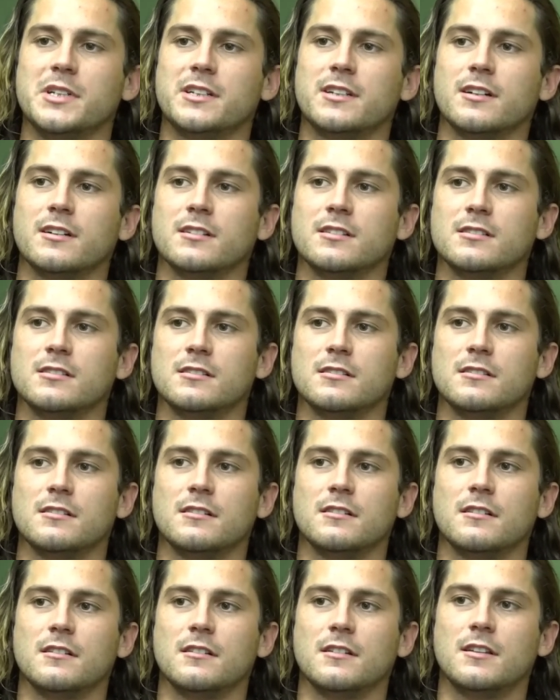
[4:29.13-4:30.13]
because
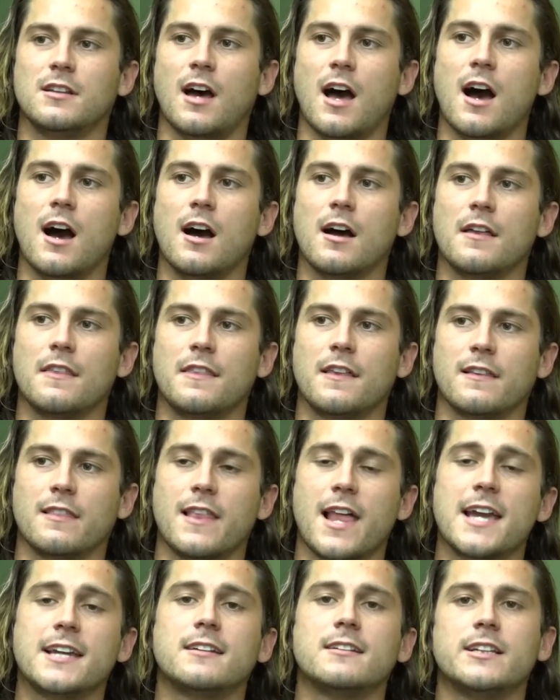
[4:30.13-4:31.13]
the the
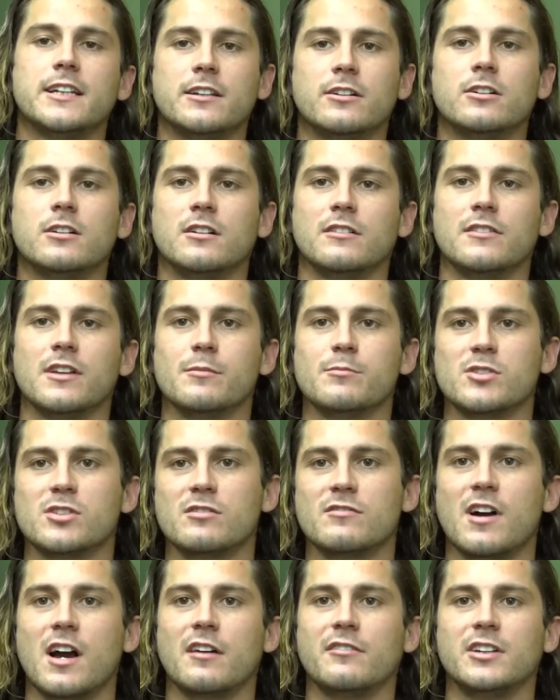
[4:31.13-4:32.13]
likelihood of them
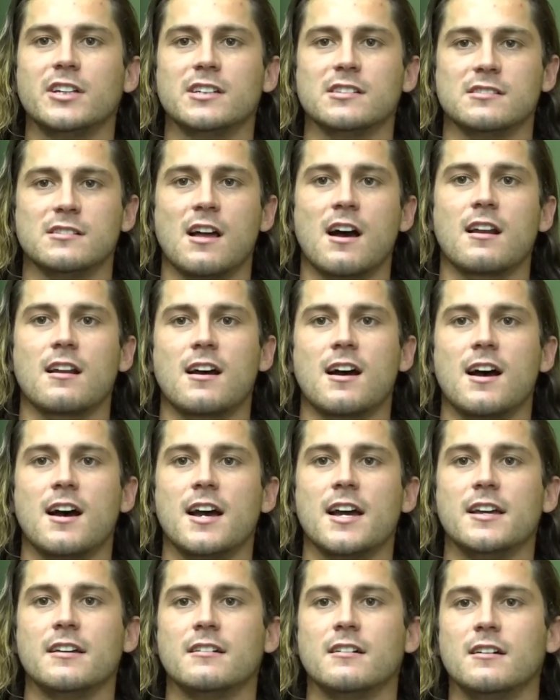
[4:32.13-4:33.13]
surviving is not
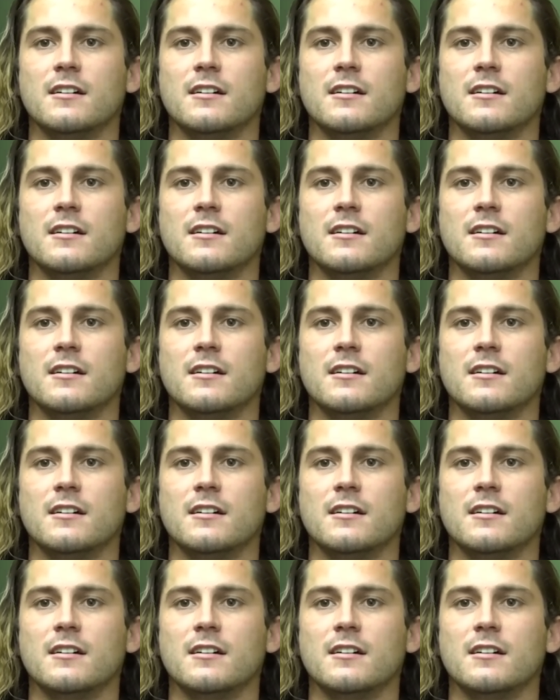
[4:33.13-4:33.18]
high.